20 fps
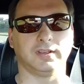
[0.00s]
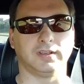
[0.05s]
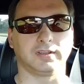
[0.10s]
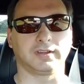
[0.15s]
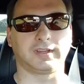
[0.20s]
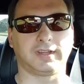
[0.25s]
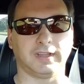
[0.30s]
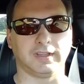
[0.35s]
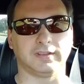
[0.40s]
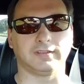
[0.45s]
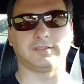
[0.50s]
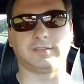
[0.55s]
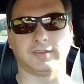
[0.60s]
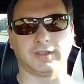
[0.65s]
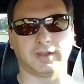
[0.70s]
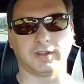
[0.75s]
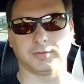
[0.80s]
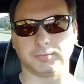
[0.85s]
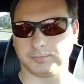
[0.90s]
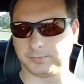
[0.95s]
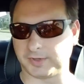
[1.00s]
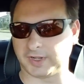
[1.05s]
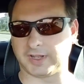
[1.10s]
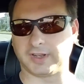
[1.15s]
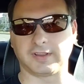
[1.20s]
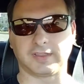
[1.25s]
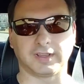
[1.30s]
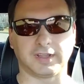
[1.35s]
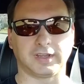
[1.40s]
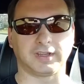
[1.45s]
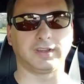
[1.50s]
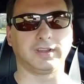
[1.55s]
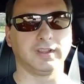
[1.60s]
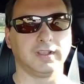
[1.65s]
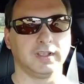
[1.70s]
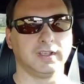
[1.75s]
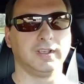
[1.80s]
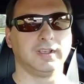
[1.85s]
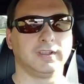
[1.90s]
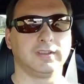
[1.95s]
kit setup kind of thing.
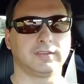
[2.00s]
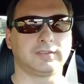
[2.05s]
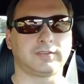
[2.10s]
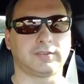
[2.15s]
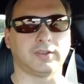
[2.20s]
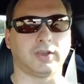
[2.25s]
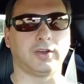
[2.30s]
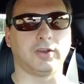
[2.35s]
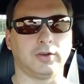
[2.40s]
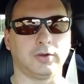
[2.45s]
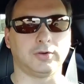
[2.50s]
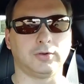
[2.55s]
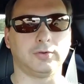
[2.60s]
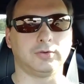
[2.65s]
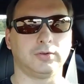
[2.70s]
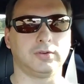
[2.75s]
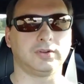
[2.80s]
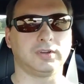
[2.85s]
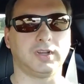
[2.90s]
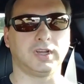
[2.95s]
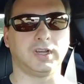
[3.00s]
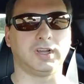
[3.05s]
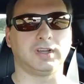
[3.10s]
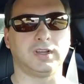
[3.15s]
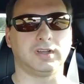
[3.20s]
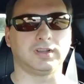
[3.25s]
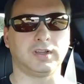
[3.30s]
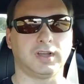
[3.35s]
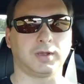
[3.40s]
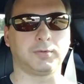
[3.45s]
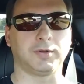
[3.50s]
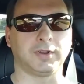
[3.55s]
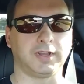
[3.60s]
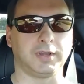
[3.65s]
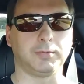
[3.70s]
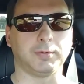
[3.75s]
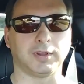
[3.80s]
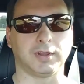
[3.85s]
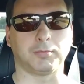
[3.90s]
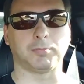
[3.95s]
So I'm going to
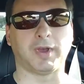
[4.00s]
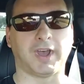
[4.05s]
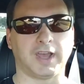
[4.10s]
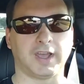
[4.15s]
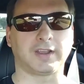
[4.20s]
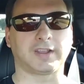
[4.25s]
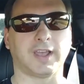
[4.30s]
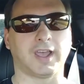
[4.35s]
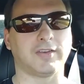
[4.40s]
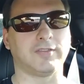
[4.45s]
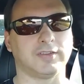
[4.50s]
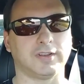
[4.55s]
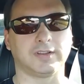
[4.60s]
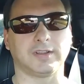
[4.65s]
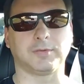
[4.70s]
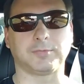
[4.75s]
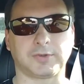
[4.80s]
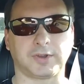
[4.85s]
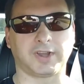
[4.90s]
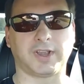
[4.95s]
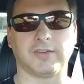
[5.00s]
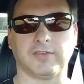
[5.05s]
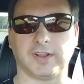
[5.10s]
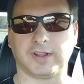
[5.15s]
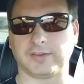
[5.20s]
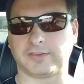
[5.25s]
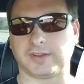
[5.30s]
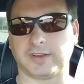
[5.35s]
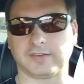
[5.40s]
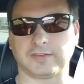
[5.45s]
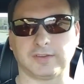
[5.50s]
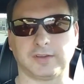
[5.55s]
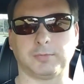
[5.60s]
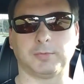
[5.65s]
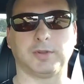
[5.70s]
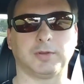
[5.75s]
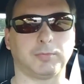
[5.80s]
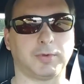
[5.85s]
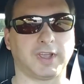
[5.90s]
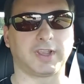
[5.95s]
email him back. I'm sorry I haven't had a chance to
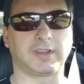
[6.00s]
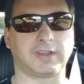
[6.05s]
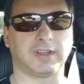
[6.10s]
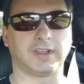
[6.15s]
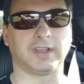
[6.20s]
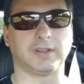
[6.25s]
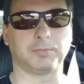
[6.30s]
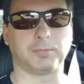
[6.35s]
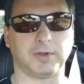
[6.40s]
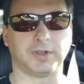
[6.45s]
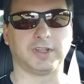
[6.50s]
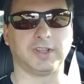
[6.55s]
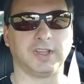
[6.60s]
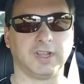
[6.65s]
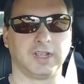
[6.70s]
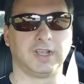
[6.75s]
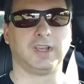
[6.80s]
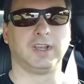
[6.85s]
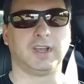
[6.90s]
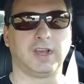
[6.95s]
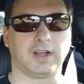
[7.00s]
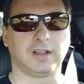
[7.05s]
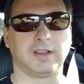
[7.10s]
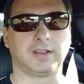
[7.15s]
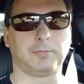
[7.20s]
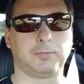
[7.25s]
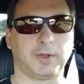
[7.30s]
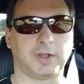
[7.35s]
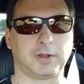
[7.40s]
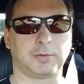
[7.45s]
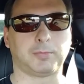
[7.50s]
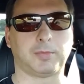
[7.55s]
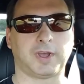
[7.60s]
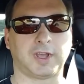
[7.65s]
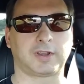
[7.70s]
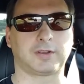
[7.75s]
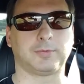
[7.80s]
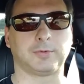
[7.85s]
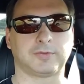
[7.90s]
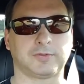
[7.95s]
email him back yet, but I'll email him
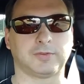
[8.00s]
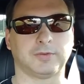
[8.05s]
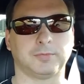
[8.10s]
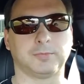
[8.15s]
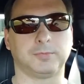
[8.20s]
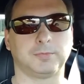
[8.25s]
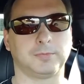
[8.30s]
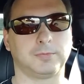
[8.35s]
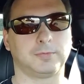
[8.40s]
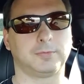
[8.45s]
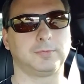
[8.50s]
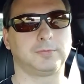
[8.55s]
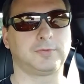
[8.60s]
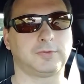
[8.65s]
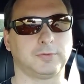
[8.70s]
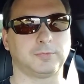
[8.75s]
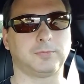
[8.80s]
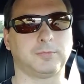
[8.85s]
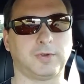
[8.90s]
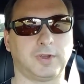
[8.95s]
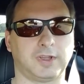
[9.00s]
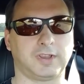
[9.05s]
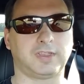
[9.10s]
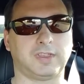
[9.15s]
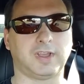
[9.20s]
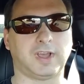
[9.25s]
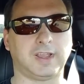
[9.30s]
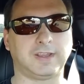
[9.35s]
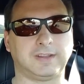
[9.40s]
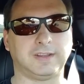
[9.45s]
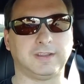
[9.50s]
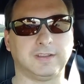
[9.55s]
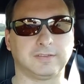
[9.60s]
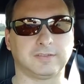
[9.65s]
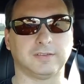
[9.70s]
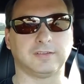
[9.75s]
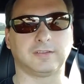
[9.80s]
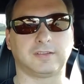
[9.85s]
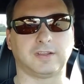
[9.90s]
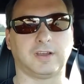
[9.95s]
back with some ideas
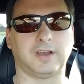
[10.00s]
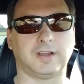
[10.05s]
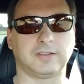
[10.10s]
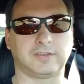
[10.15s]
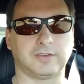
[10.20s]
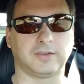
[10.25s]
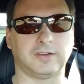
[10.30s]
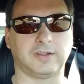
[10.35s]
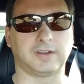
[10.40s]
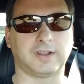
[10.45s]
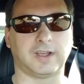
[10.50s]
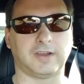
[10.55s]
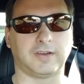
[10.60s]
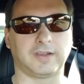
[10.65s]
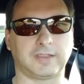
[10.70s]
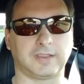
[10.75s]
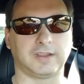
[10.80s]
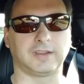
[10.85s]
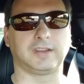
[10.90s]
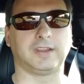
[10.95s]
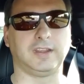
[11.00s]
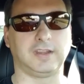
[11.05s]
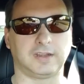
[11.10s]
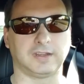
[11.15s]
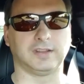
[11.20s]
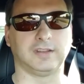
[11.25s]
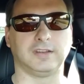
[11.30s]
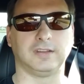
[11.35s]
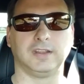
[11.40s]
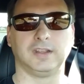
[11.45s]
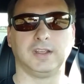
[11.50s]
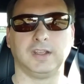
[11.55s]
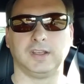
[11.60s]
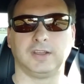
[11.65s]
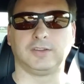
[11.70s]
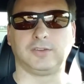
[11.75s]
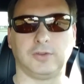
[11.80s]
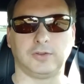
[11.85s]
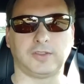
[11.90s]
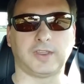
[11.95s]
and thoughts on how I think he
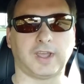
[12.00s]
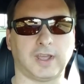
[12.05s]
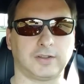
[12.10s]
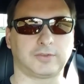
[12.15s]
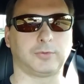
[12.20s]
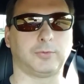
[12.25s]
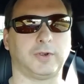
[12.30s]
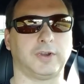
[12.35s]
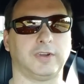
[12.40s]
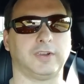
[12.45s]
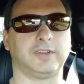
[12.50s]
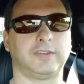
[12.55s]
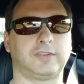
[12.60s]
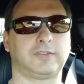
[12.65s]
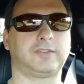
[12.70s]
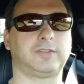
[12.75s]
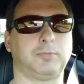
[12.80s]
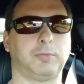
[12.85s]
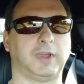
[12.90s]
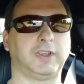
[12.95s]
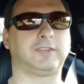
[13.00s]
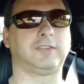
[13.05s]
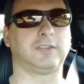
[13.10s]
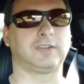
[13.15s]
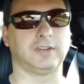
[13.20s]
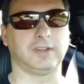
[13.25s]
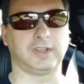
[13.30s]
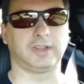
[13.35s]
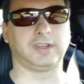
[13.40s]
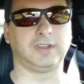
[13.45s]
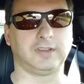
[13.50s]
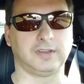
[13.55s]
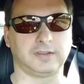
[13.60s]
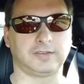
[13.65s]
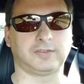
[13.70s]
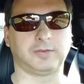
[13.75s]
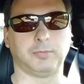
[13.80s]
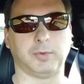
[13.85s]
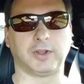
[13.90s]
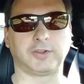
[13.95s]
can do that to where it's basically
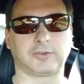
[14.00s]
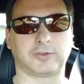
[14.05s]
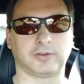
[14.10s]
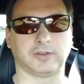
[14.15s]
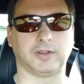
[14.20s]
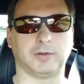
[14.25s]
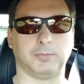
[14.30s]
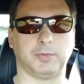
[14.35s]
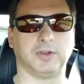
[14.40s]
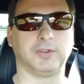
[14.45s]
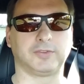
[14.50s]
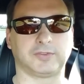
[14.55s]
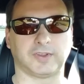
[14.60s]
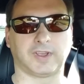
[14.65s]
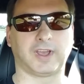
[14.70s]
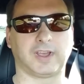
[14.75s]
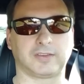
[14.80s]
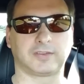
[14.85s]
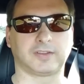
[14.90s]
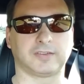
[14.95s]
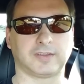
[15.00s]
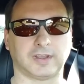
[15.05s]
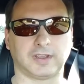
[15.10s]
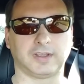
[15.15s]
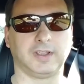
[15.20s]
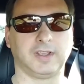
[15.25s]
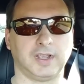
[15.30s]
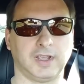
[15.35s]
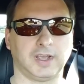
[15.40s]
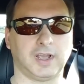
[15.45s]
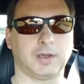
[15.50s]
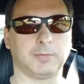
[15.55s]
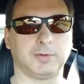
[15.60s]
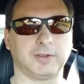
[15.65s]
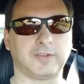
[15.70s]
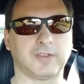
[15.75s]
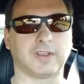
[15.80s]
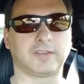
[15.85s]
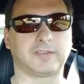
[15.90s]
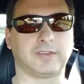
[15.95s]
symmetrical on both sides, because I
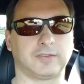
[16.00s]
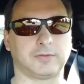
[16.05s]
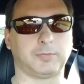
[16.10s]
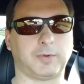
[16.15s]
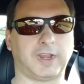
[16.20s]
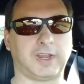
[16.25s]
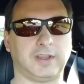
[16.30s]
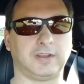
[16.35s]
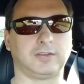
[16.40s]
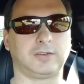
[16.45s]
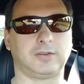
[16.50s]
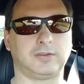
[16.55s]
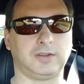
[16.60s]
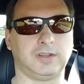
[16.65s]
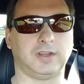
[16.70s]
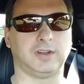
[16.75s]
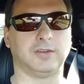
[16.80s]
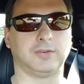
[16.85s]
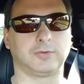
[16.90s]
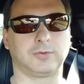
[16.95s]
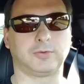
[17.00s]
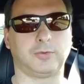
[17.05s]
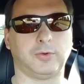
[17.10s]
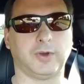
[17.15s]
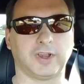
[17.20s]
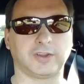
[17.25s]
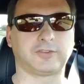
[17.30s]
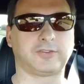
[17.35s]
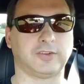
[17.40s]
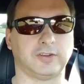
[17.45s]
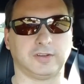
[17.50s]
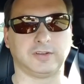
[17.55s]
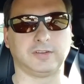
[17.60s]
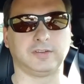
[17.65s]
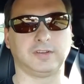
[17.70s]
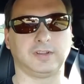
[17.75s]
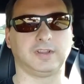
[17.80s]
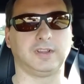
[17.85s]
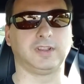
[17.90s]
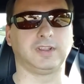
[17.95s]
believe that's his main question
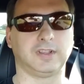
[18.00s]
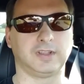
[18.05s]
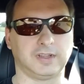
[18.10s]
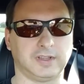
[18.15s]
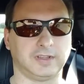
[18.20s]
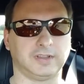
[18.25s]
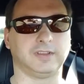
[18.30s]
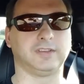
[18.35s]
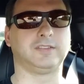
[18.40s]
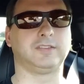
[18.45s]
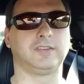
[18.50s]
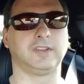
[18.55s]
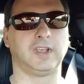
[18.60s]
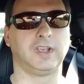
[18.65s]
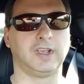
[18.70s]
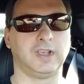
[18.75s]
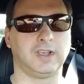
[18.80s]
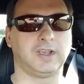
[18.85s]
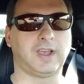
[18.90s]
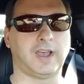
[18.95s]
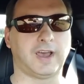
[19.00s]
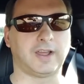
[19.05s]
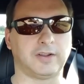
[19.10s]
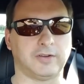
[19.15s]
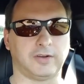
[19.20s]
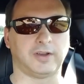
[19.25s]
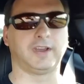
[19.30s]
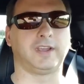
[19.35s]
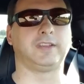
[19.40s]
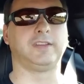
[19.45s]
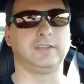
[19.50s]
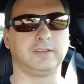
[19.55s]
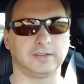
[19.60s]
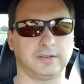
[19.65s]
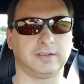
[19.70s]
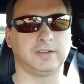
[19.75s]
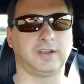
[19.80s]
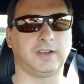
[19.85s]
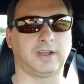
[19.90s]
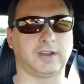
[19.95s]
is how
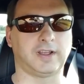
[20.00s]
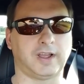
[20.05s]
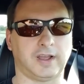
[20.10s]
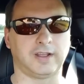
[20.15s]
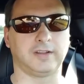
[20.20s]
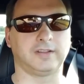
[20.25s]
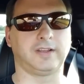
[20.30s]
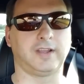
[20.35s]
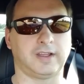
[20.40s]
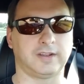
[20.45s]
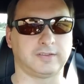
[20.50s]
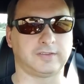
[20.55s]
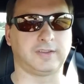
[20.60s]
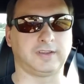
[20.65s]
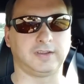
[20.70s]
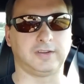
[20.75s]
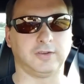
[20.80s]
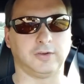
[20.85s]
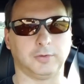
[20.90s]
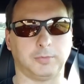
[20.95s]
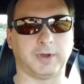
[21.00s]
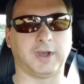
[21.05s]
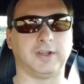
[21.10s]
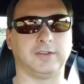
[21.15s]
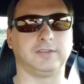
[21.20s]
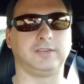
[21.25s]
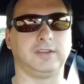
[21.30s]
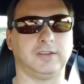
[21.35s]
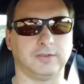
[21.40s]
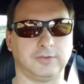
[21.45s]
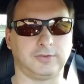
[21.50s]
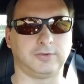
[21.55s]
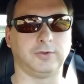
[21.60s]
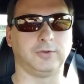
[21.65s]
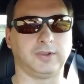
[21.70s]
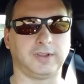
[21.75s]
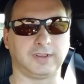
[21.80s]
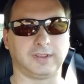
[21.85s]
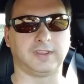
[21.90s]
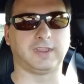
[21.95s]
does he go about
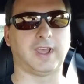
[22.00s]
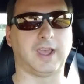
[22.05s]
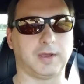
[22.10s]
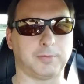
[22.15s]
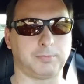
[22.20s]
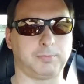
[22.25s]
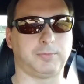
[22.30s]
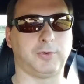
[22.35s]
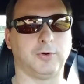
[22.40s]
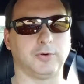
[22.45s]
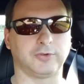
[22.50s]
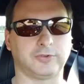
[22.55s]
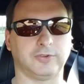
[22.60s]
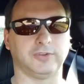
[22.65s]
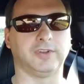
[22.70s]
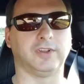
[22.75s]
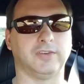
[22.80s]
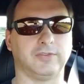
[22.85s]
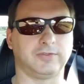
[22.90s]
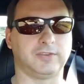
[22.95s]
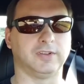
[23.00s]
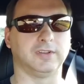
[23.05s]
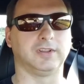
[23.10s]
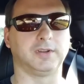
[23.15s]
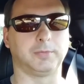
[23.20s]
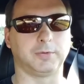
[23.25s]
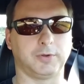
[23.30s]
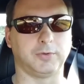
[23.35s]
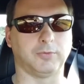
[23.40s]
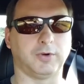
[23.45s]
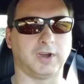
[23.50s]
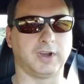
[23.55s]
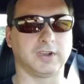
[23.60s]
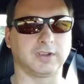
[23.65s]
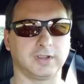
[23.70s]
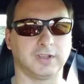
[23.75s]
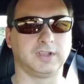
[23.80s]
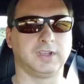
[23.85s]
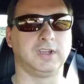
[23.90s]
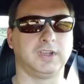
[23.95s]
doing that portion of the Liberty Walk
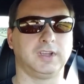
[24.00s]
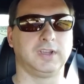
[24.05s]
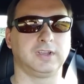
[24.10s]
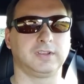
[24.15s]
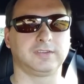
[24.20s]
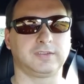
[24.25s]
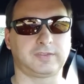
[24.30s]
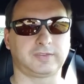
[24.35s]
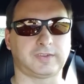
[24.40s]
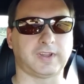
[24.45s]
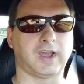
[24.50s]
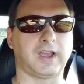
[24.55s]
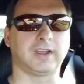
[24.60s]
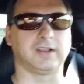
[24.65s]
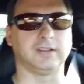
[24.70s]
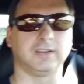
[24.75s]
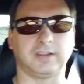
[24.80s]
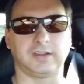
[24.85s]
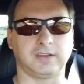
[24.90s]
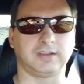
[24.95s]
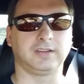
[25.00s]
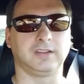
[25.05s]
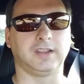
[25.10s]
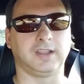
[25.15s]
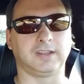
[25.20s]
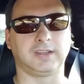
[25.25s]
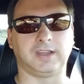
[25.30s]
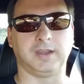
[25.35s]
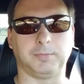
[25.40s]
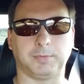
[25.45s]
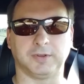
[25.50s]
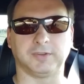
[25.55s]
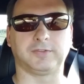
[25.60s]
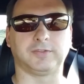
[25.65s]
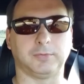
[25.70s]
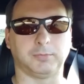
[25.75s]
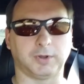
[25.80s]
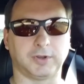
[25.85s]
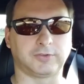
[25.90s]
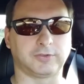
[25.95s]
styling and keep it
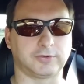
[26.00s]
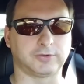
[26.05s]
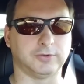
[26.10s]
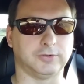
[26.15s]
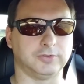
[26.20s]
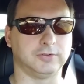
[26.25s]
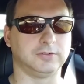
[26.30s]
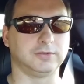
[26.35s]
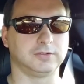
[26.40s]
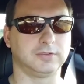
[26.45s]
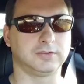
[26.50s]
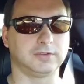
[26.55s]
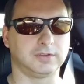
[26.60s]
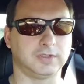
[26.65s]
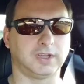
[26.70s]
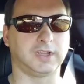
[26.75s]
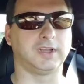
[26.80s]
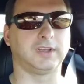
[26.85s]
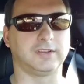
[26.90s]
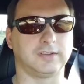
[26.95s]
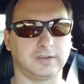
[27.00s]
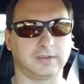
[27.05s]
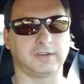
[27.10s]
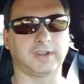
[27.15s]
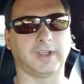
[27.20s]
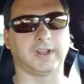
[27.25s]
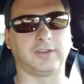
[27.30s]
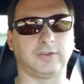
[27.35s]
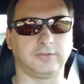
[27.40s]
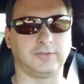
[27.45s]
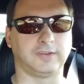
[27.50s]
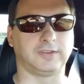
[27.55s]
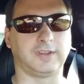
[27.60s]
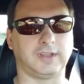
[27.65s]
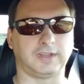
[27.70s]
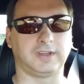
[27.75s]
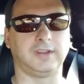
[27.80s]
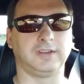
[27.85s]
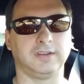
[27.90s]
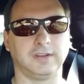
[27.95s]
symmetrical, kind of using
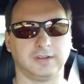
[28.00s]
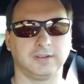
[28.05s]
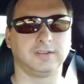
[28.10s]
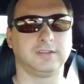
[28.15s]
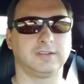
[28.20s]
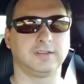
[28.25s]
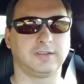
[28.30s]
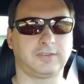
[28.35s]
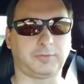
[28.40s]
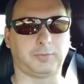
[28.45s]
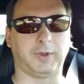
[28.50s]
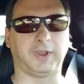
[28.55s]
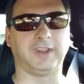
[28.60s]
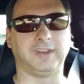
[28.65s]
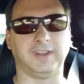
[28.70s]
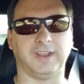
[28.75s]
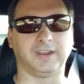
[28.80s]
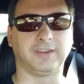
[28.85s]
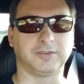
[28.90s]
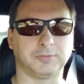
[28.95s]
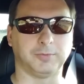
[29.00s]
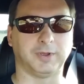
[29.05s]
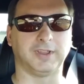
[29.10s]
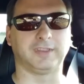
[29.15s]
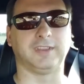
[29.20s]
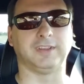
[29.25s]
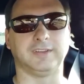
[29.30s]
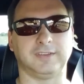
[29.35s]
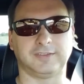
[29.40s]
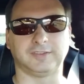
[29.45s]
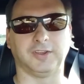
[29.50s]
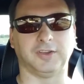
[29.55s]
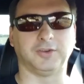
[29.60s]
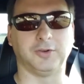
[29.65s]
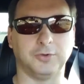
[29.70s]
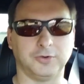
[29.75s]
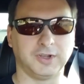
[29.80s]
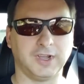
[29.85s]
the spandex method. So